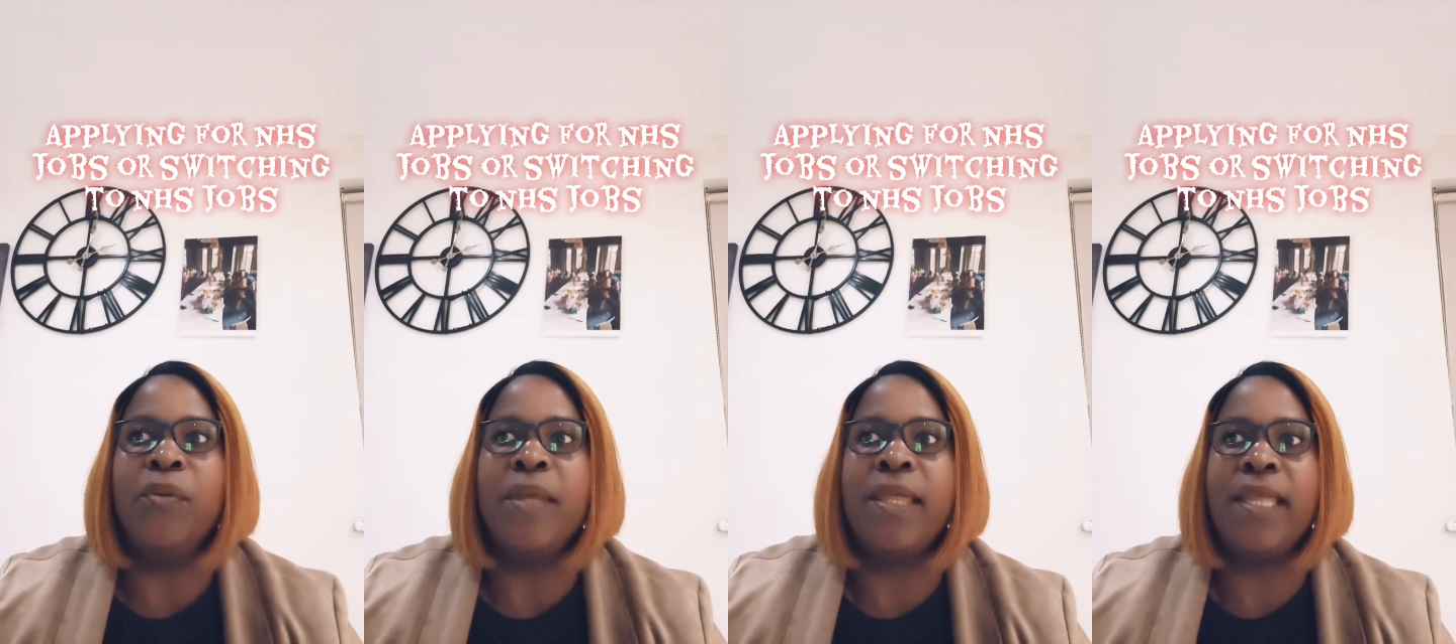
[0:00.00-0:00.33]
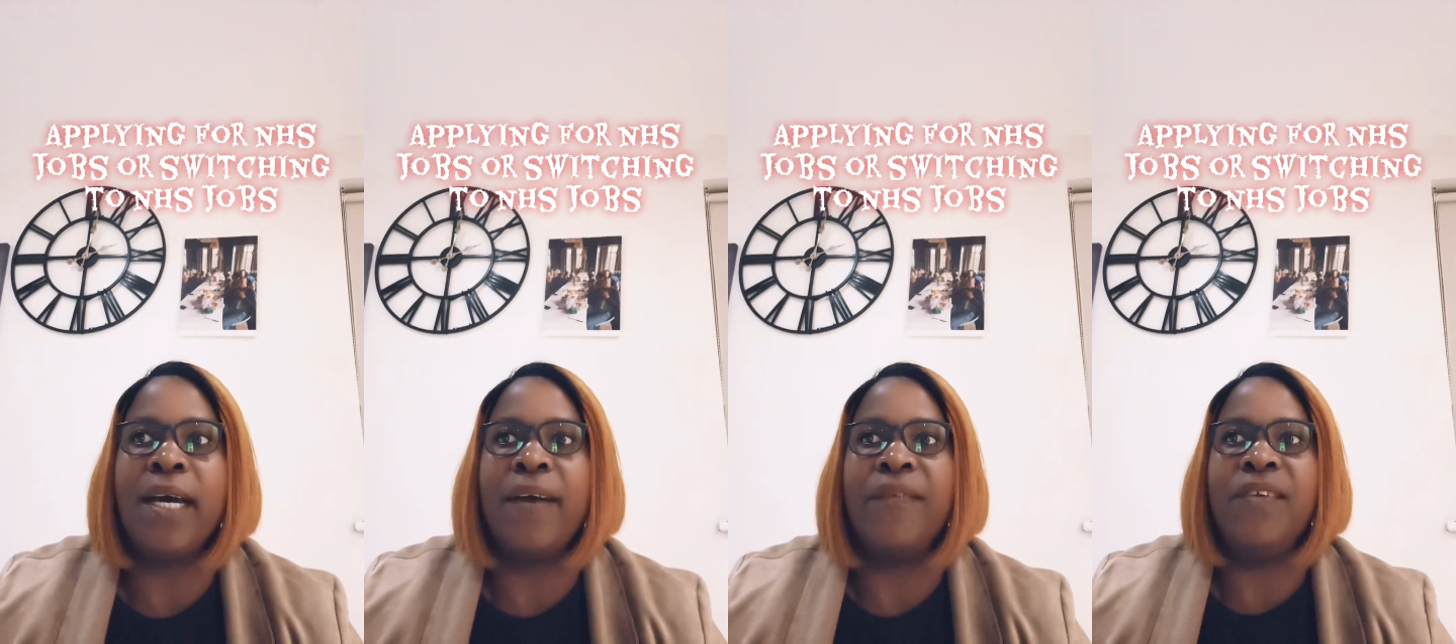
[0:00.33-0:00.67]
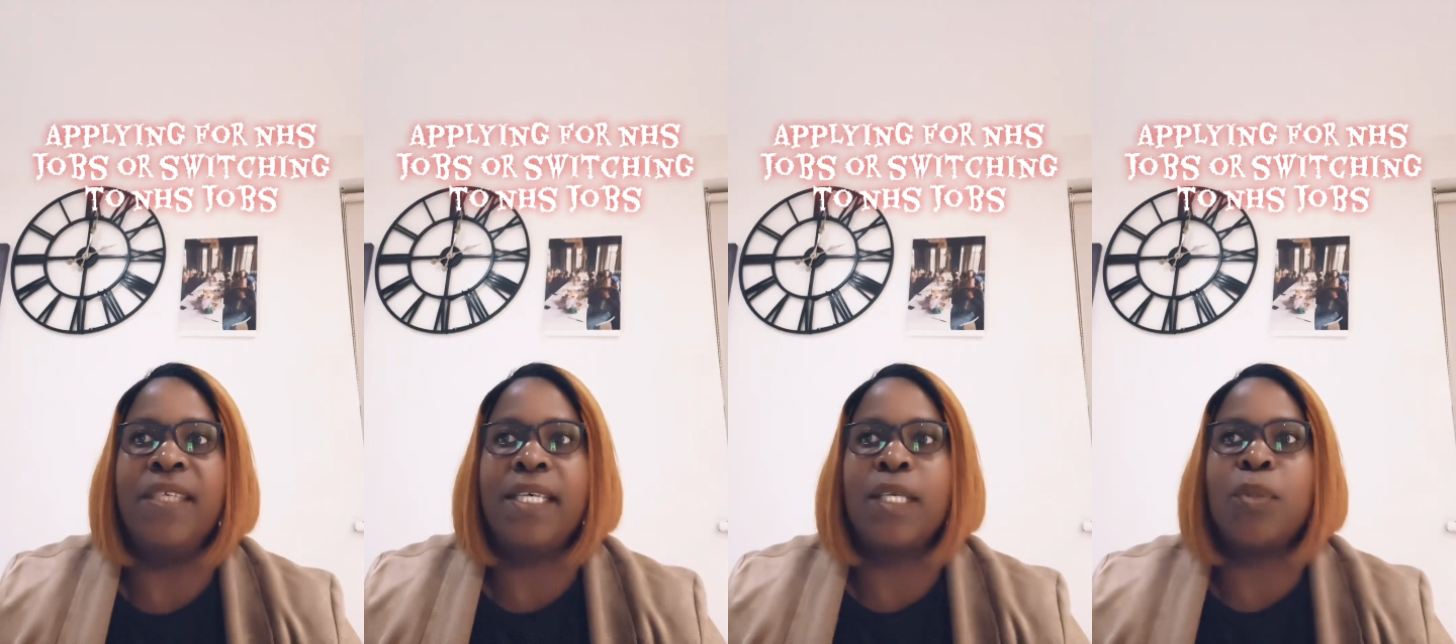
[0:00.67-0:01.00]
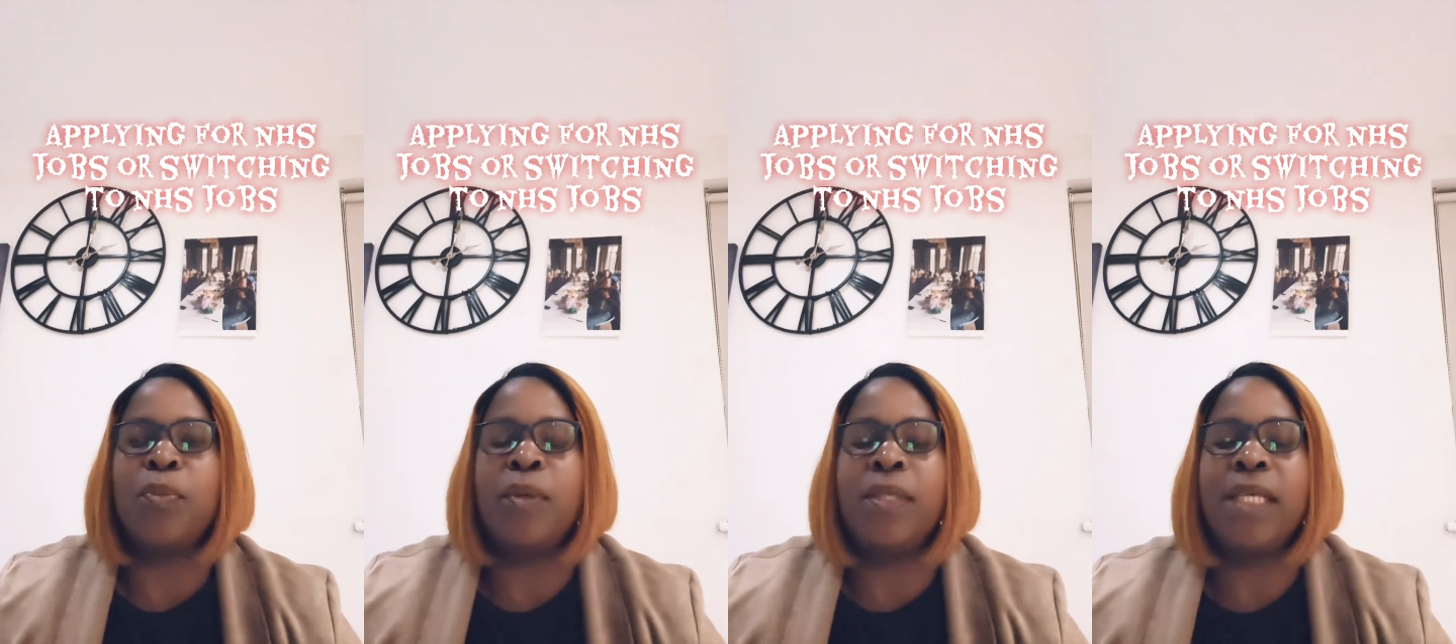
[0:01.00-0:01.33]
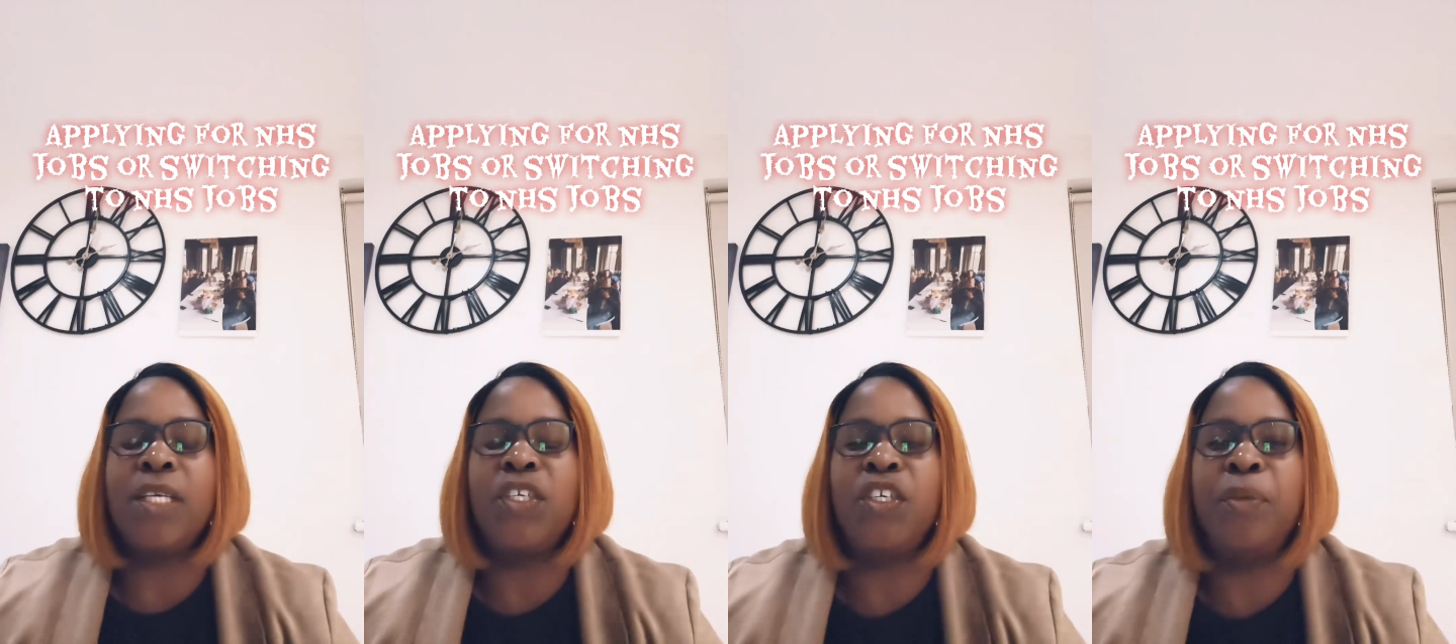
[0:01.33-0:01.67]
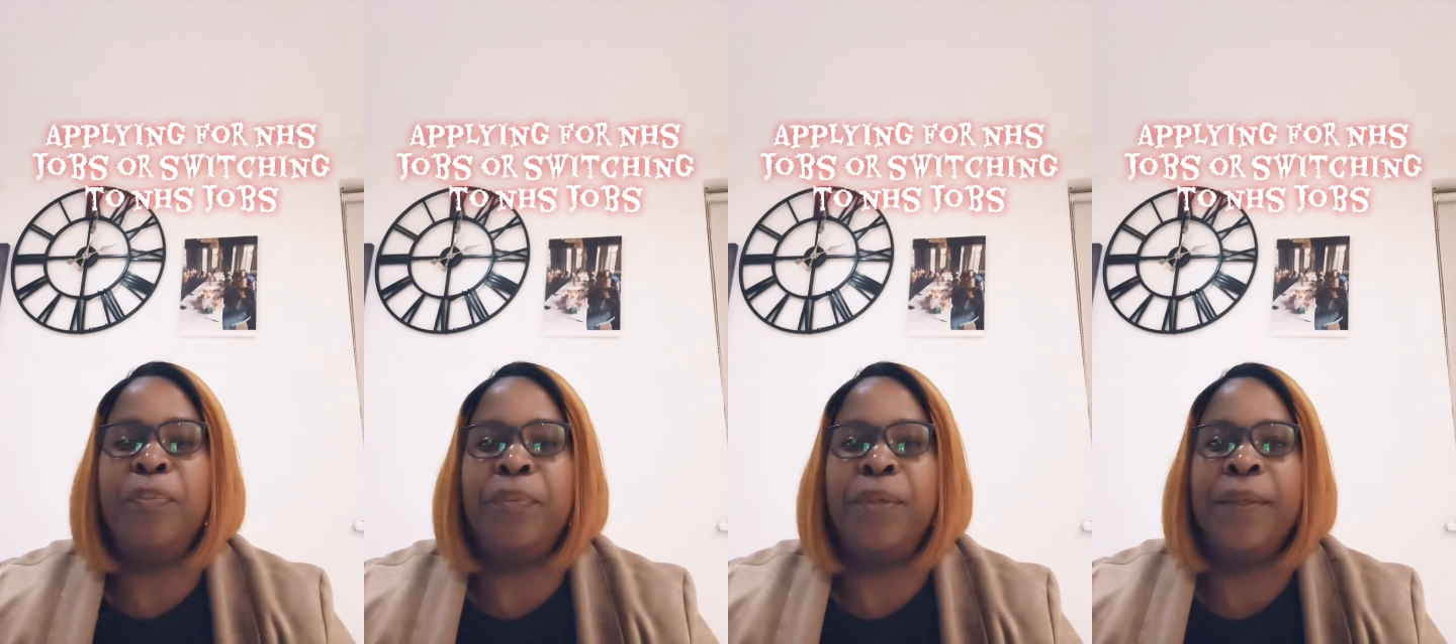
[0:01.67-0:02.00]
with visa sponsorship.